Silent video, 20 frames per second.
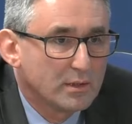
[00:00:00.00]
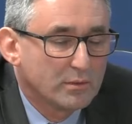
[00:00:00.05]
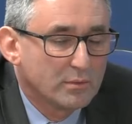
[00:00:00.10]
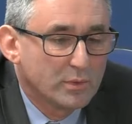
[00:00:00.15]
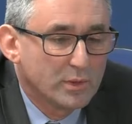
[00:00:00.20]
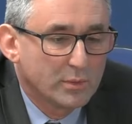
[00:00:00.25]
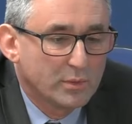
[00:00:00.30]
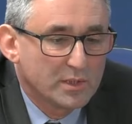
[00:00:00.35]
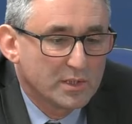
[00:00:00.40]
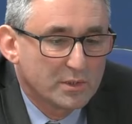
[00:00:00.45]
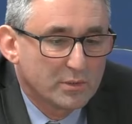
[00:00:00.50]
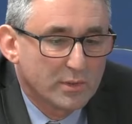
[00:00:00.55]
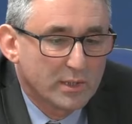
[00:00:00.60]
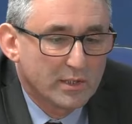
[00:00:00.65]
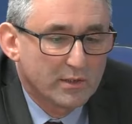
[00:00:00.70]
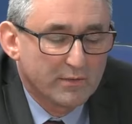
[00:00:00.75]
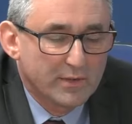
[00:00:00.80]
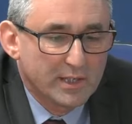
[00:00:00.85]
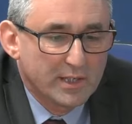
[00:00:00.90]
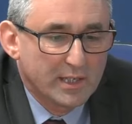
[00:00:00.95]
We weren't
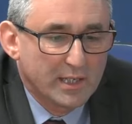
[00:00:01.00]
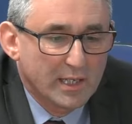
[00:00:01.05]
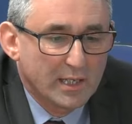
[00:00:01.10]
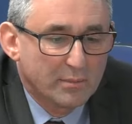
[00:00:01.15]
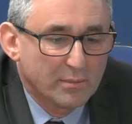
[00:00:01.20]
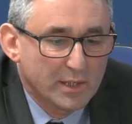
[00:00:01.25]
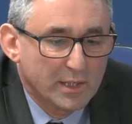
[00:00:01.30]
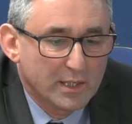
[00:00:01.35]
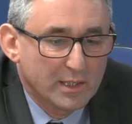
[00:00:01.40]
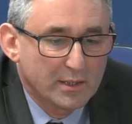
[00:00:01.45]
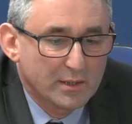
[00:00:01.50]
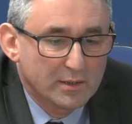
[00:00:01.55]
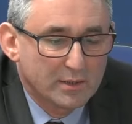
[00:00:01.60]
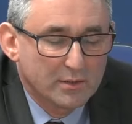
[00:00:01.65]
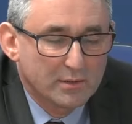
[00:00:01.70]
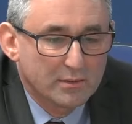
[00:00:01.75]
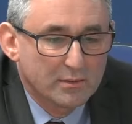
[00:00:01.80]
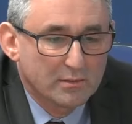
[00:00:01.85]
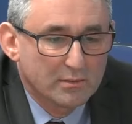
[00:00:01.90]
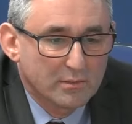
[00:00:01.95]
aware of any happening,
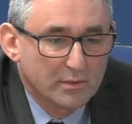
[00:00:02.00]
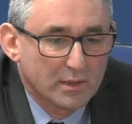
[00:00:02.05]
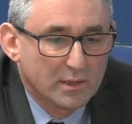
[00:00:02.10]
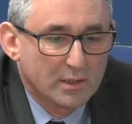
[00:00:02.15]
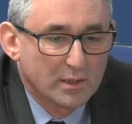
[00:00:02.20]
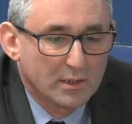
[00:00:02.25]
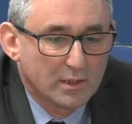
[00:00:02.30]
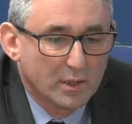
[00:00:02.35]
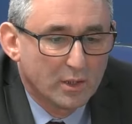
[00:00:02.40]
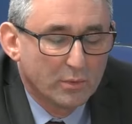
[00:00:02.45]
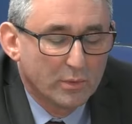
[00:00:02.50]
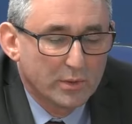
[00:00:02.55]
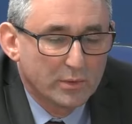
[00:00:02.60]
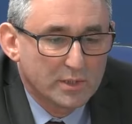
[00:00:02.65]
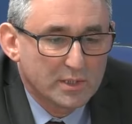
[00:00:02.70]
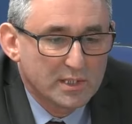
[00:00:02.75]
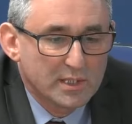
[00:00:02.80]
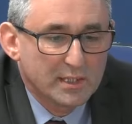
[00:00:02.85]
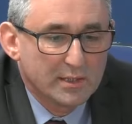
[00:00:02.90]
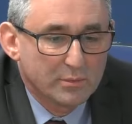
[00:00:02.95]
and all we were
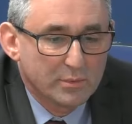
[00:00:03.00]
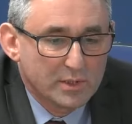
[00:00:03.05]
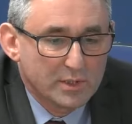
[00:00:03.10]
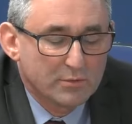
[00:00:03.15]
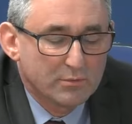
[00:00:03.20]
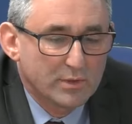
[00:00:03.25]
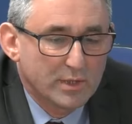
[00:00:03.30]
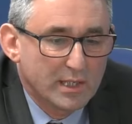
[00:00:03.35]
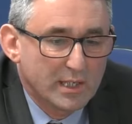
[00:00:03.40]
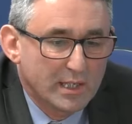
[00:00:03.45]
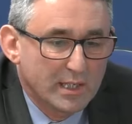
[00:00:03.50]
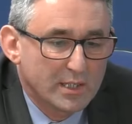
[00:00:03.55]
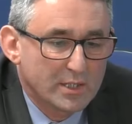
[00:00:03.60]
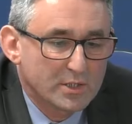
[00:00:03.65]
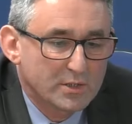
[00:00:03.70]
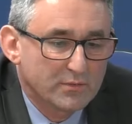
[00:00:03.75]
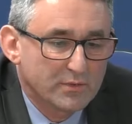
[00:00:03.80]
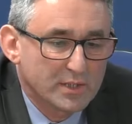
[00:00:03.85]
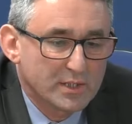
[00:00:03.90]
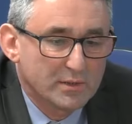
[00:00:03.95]
seeing was a
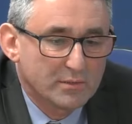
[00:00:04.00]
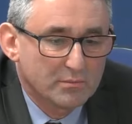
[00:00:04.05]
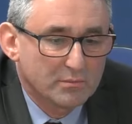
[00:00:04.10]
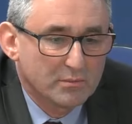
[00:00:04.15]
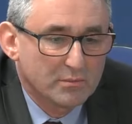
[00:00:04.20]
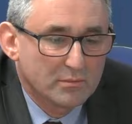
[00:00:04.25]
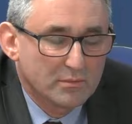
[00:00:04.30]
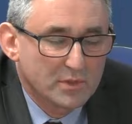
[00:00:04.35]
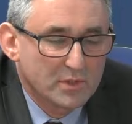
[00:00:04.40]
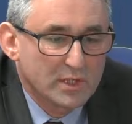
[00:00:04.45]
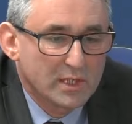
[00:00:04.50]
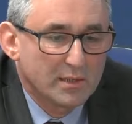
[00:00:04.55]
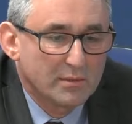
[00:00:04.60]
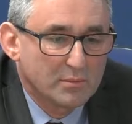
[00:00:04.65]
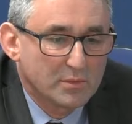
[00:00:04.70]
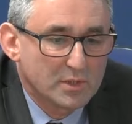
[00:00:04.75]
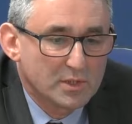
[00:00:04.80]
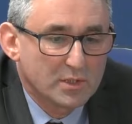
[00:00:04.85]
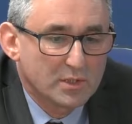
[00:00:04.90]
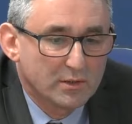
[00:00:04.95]
rehash of the
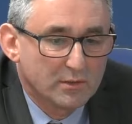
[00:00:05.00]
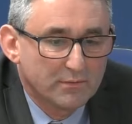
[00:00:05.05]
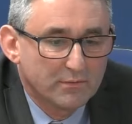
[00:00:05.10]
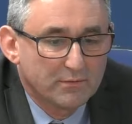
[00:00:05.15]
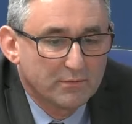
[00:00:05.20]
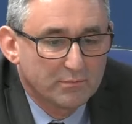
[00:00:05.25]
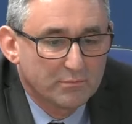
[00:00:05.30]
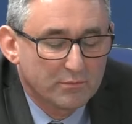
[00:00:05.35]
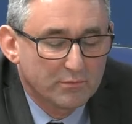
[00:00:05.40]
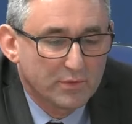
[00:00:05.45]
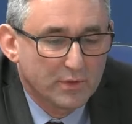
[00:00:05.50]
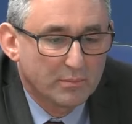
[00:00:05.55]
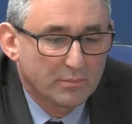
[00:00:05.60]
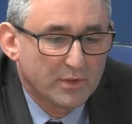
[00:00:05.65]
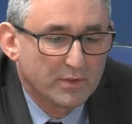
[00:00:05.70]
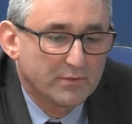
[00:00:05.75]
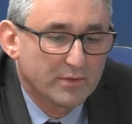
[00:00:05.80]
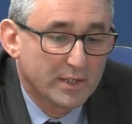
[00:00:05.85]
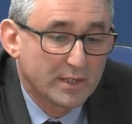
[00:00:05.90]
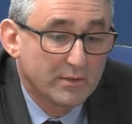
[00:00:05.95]
same stuff from
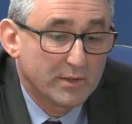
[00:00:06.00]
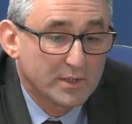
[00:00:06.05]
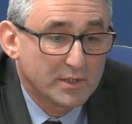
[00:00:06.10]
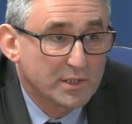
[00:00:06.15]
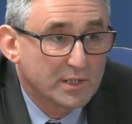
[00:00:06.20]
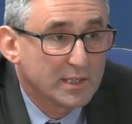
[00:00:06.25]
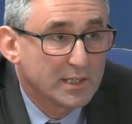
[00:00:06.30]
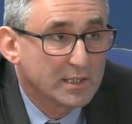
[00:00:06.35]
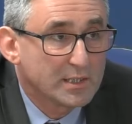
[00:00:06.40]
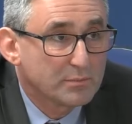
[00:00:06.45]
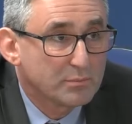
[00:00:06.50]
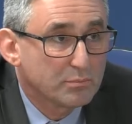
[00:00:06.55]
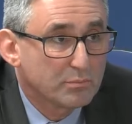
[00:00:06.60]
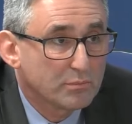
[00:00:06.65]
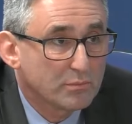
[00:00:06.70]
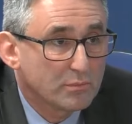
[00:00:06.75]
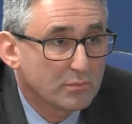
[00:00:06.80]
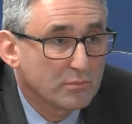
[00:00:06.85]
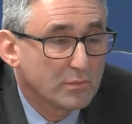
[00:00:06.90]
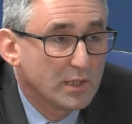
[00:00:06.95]
the fire engineers,
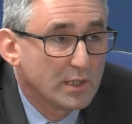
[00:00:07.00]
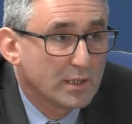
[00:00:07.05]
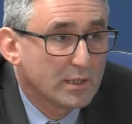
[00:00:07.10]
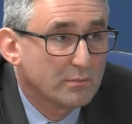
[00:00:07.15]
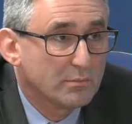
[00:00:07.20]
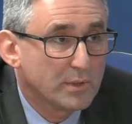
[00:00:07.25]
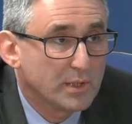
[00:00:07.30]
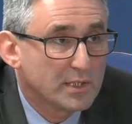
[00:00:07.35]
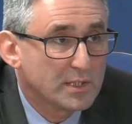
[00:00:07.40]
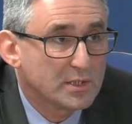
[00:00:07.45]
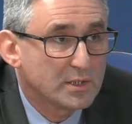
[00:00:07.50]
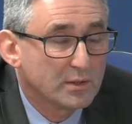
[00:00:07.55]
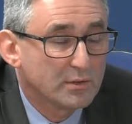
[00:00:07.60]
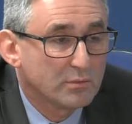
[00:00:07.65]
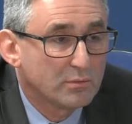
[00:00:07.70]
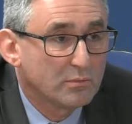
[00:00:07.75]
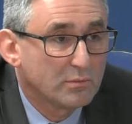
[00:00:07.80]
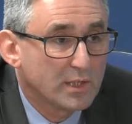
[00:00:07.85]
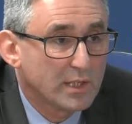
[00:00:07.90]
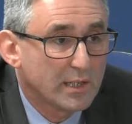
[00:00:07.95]
based
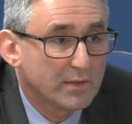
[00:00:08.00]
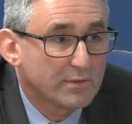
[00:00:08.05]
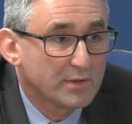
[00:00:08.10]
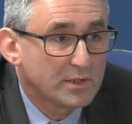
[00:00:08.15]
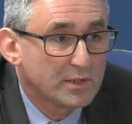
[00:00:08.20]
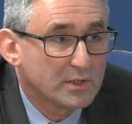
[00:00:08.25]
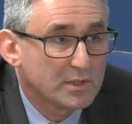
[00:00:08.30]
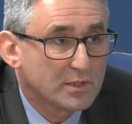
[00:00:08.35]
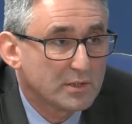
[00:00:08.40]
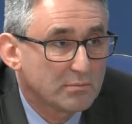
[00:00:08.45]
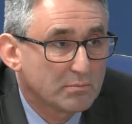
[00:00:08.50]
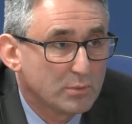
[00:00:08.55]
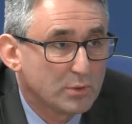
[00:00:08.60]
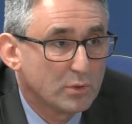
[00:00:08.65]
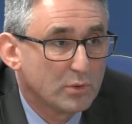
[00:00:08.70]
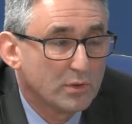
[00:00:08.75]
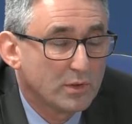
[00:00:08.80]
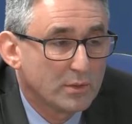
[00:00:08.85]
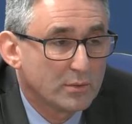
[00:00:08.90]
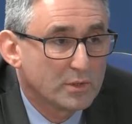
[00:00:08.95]
on the evidence
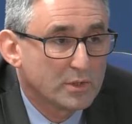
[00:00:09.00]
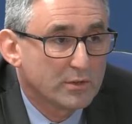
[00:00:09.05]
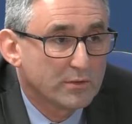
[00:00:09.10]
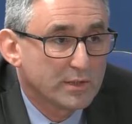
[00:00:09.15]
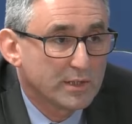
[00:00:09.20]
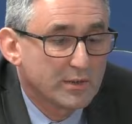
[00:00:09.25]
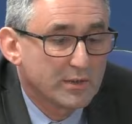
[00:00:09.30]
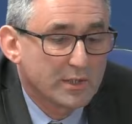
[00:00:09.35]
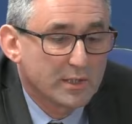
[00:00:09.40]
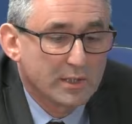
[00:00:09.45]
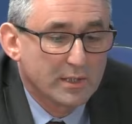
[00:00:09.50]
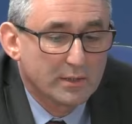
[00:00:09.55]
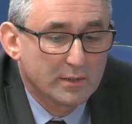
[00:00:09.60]
pool that was already there.